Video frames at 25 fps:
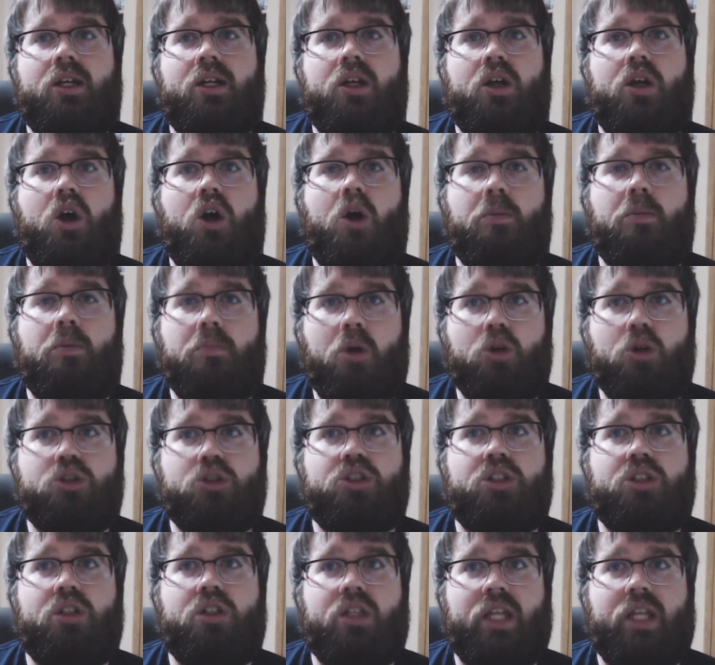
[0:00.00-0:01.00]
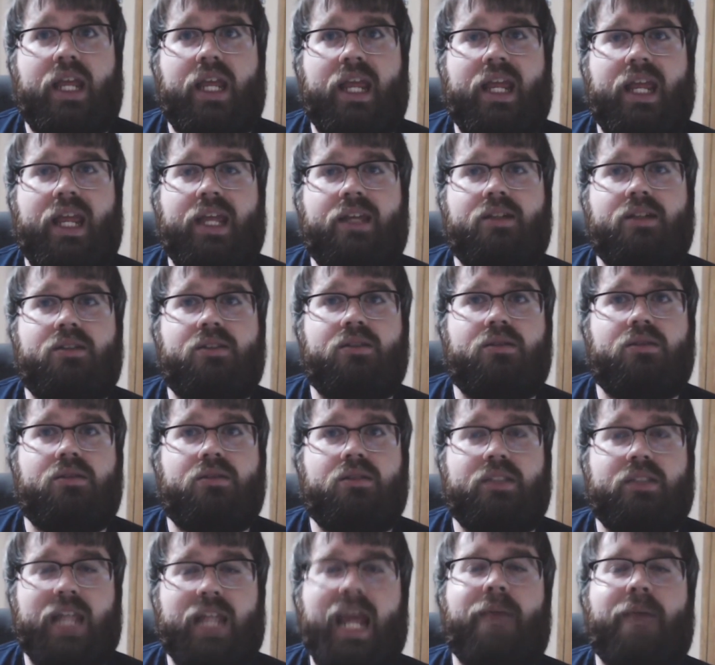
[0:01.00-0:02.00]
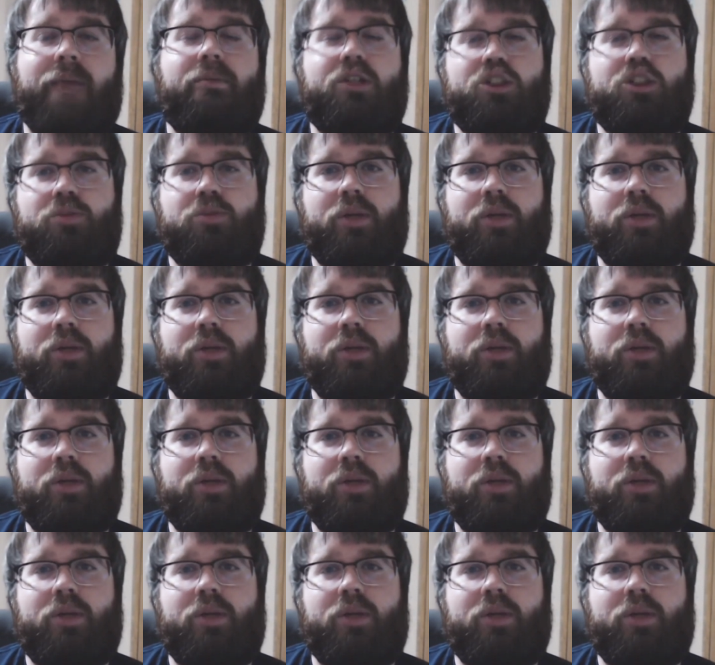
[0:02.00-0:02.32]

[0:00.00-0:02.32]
emotionally damaged